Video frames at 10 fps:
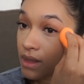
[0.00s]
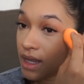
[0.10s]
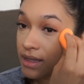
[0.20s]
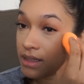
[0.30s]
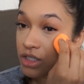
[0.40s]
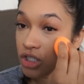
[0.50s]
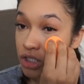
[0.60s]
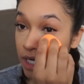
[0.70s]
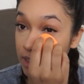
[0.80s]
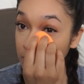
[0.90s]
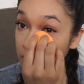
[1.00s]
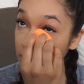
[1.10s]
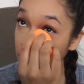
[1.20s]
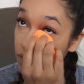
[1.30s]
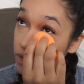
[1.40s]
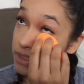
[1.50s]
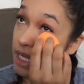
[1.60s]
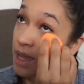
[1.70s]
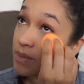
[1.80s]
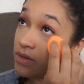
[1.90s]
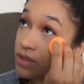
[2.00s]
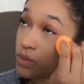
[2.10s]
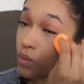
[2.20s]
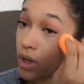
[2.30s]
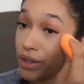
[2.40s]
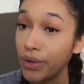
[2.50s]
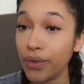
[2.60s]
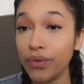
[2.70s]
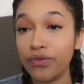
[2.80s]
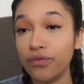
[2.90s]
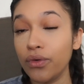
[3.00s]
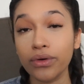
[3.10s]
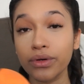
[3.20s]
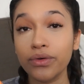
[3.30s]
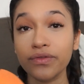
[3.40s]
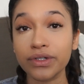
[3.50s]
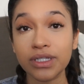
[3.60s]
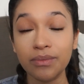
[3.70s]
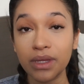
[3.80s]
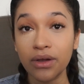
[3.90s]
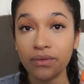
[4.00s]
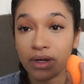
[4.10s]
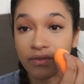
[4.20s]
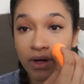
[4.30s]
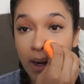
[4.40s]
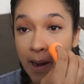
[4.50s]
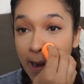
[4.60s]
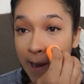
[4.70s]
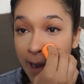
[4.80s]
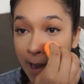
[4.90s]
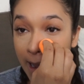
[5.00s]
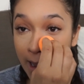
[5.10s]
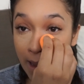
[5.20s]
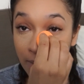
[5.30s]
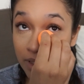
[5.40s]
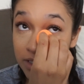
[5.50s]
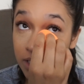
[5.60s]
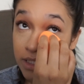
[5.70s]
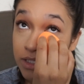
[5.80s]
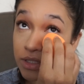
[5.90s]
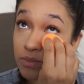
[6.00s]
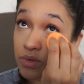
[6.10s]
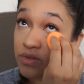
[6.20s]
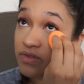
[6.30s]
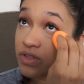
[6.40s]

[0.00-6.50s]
I think she checked me the third time and it was 104 over something or whatever. He started to move.